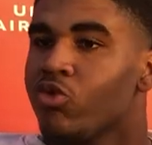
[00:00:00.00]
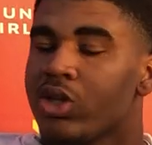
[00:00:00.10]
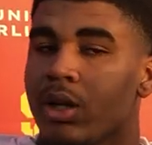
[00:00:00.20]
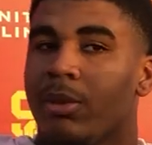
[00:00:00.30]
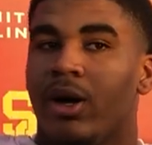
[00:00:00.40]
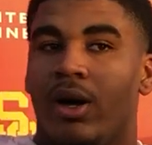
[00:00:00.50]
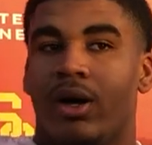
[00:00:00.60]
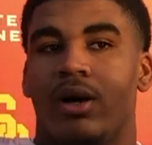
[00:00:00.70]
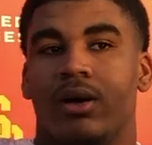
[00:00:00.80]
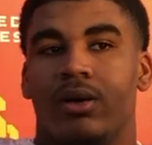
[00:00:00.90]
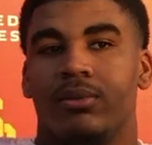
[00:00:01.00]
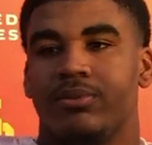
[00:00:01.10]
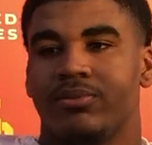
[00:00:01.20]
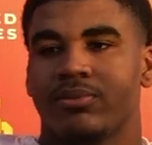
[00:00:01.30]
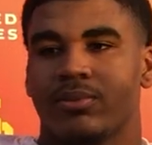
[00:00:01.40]
Talking about
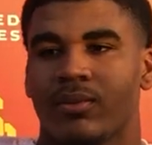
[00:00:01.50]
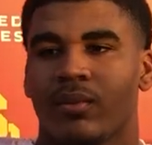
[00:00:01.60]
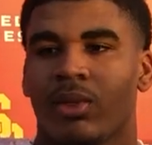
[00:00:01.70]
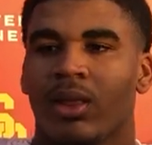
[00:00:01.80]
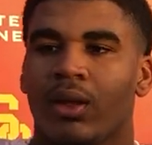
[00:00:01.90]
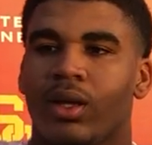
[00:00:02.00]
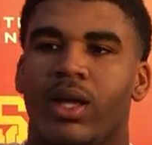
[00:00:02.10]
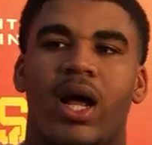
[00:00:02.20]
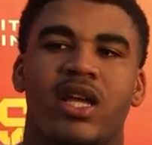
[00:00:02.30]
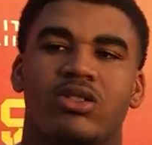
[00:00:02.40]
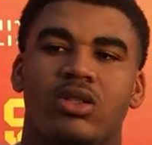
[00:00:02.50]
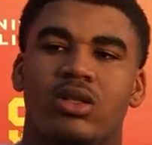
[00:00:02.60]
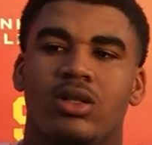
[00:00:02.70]
in high school?